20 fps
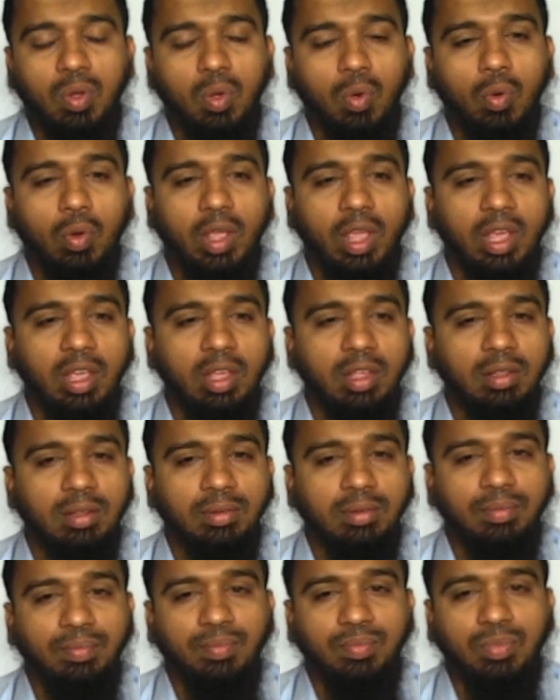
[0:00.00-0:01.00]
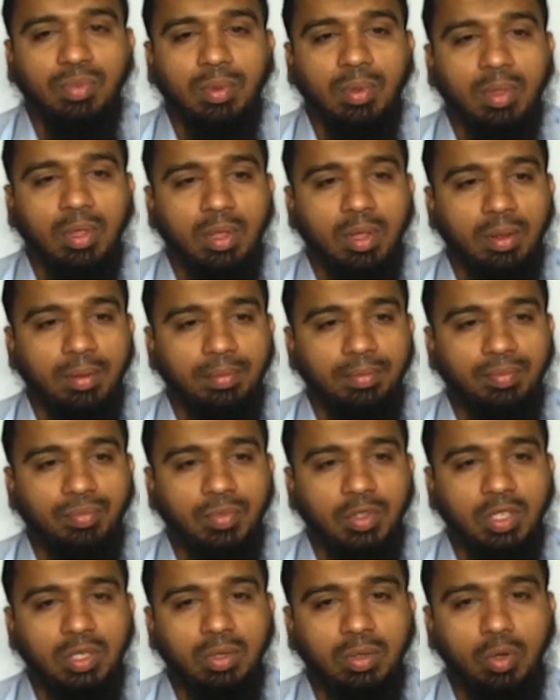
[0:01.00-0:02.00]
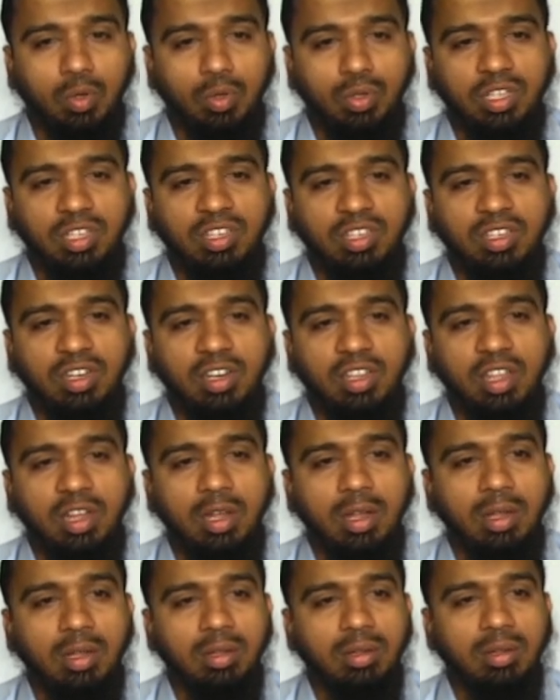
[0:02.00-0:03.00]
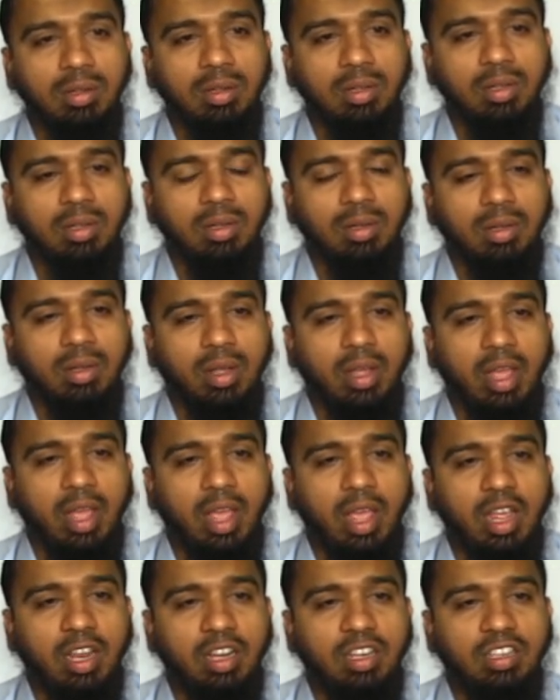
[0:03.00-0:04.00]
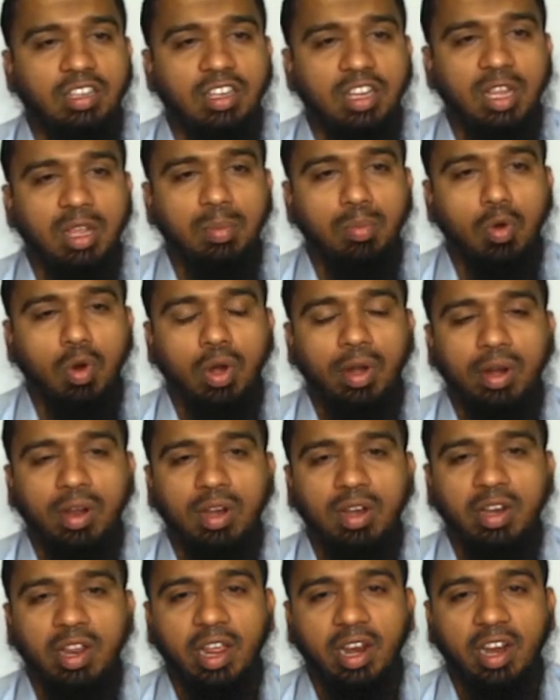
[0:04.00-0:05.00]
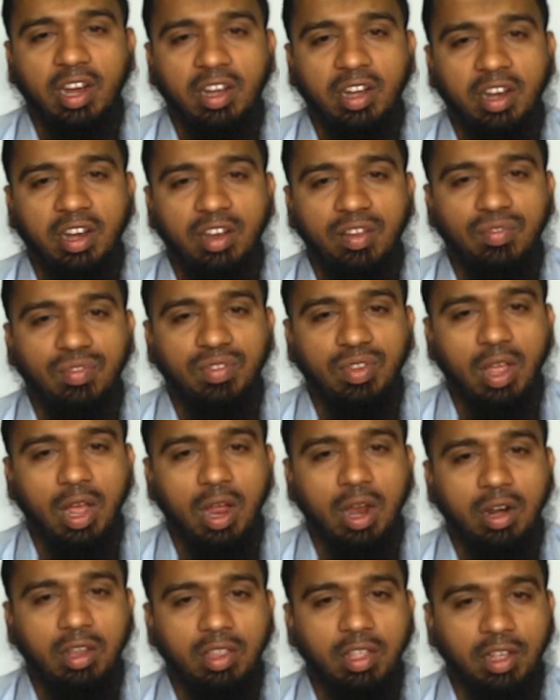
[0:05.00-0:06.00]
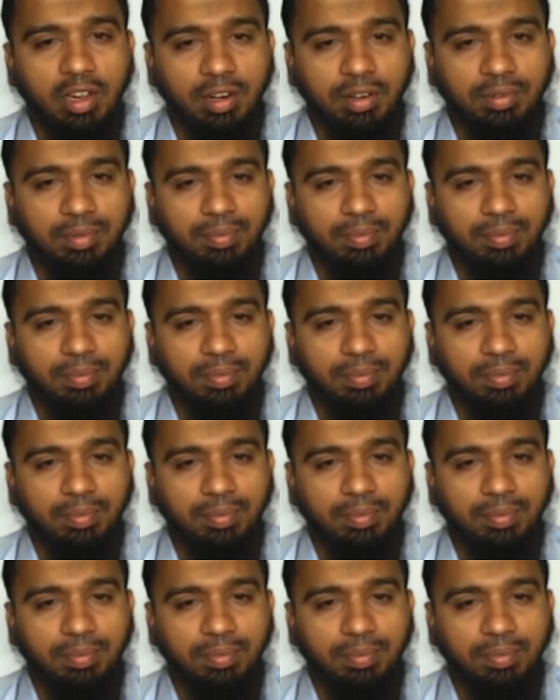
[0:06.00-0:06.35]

Okay, so these are the ng model directives are there.